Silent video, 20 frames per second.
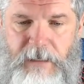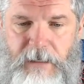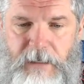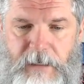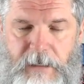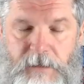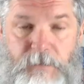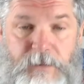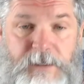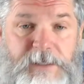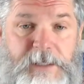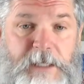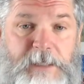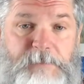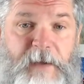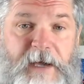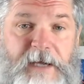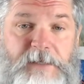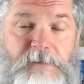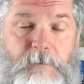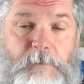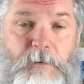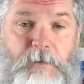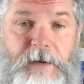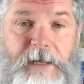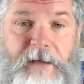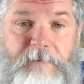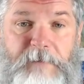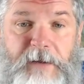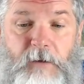Three suspects
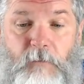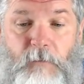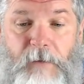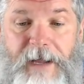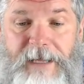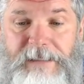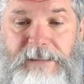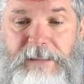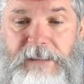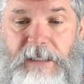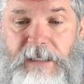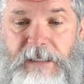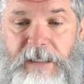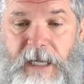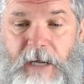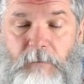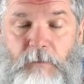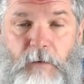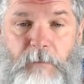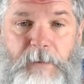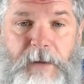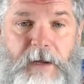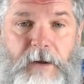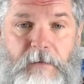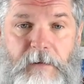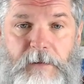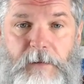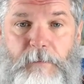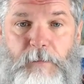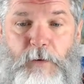reportedly have been arrested and will
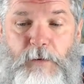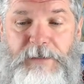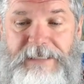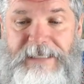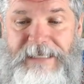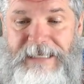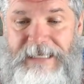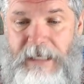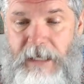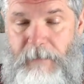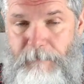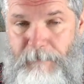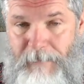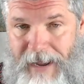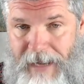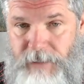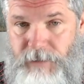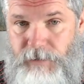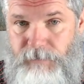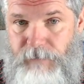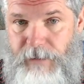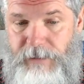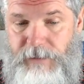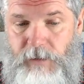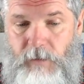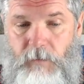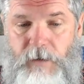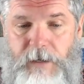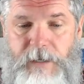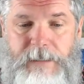appear in the Protea Magistrates
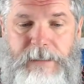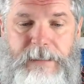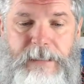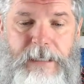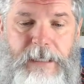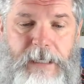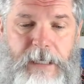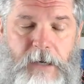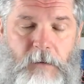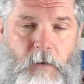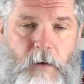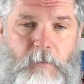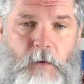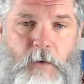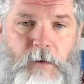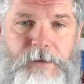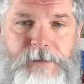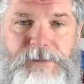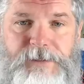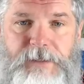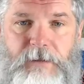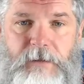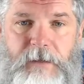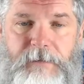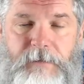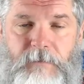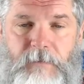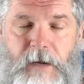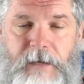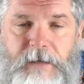Court, and one more is still
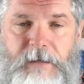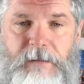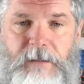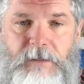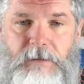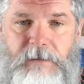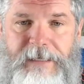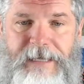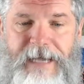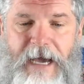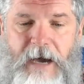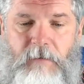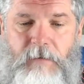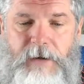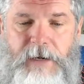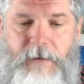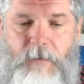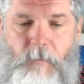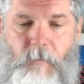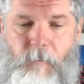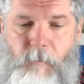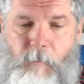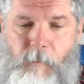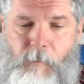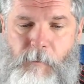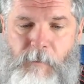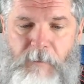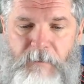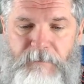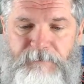on the run, little coward.
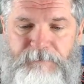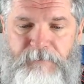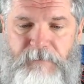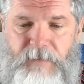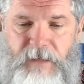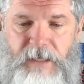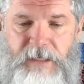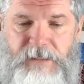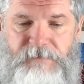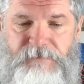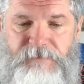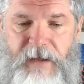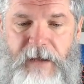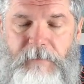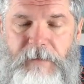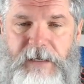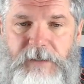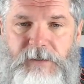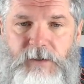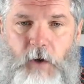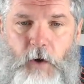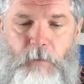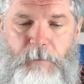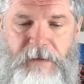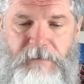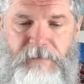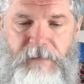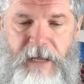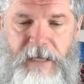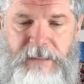His family is
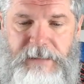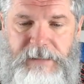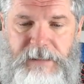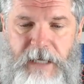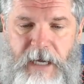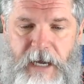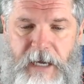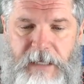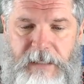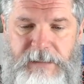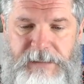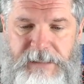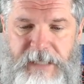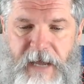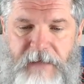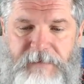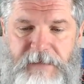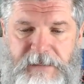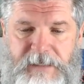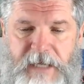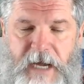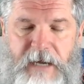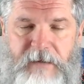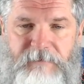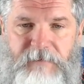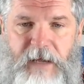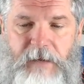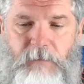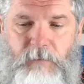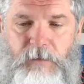hoping that his death is not
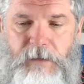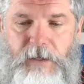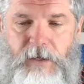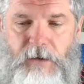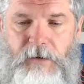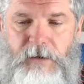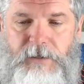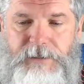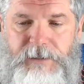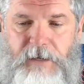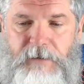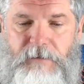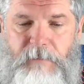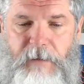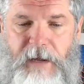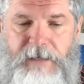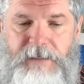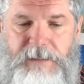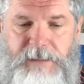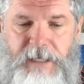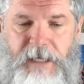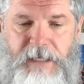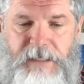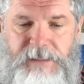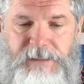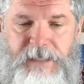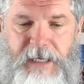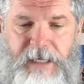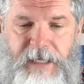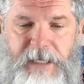in vain, will encourage other men to take a
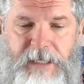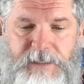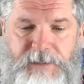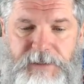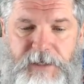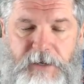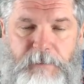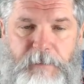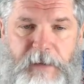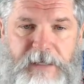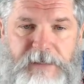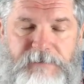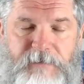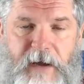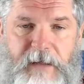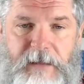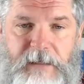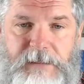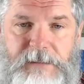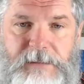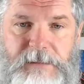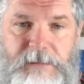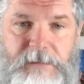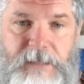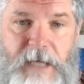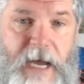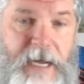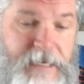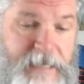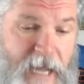stand against gender-based violence.
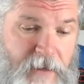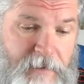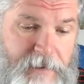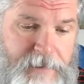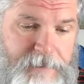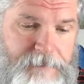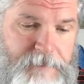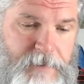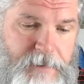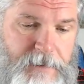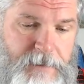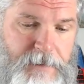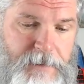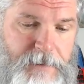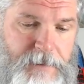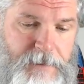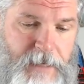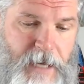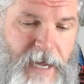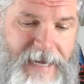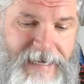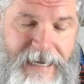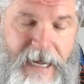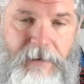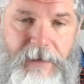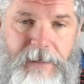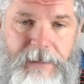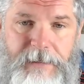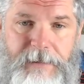I doubt it. I doubt it.